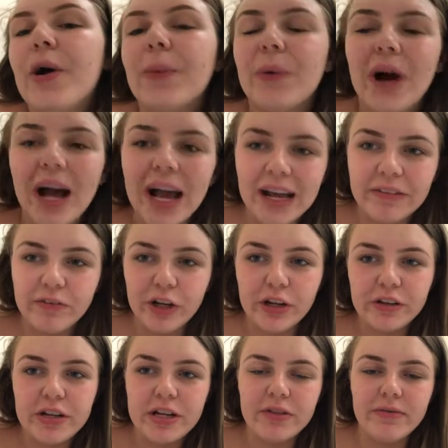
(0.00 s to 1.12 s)
What I have
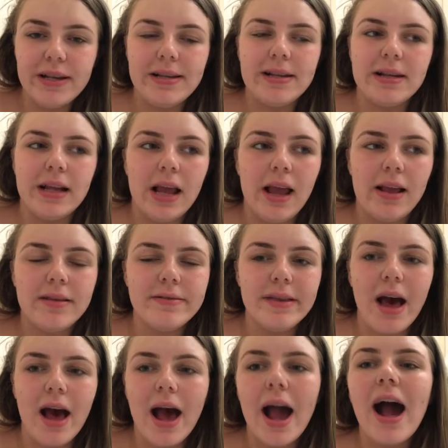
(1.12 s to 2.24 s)
noticed recently is
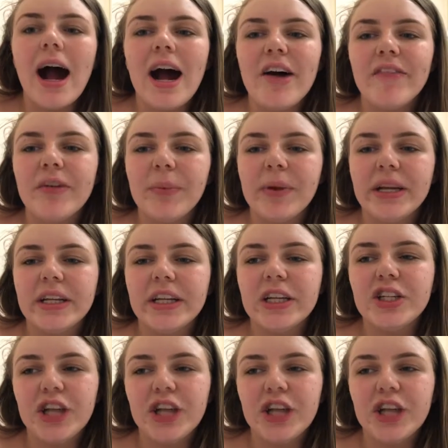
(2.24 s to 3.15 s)
that I have been